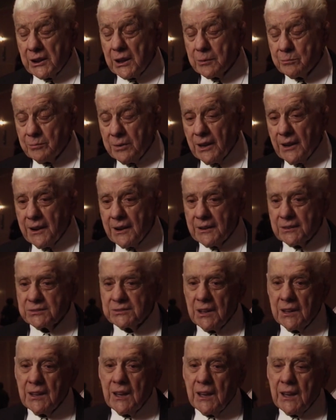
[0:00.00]
Jan Blairs,
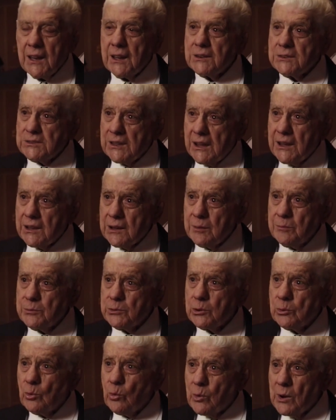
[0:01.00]
and take
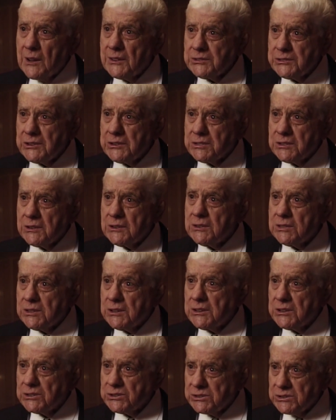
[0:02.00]
them to Washington,
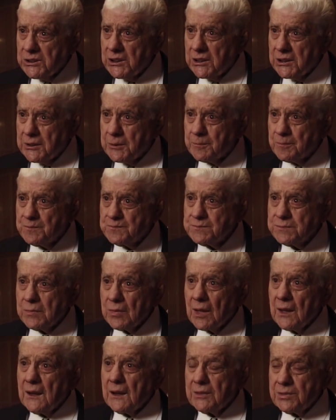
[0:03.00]
D.C.
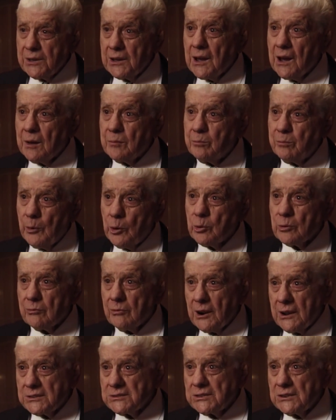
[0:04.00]
They are both
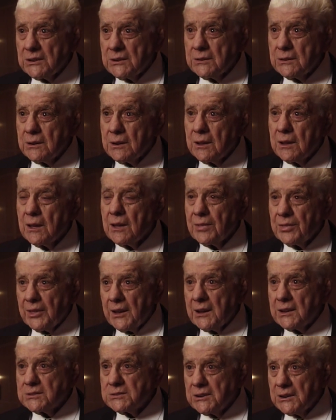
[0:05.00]
wrestling
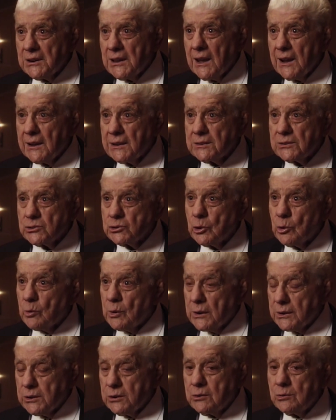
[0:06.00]
there tonight.
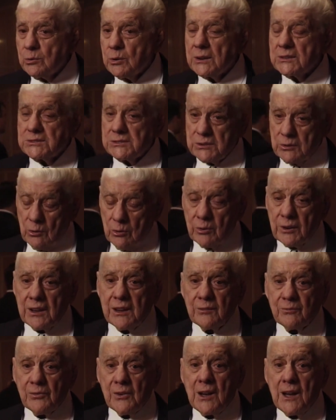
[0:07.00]
So are you. I said,
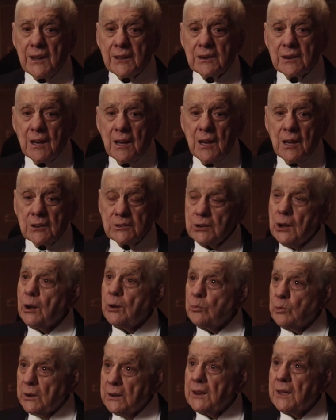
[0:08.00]
okay, fine. So
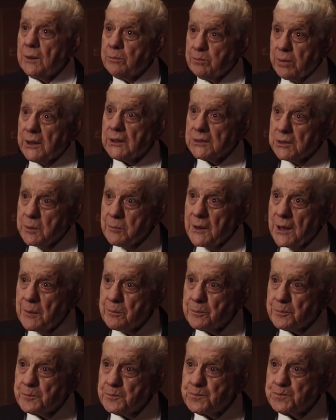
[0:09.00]
I went and picked them
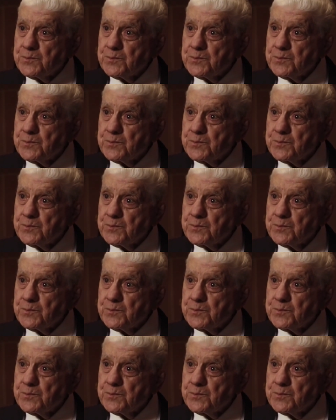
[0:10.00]
up.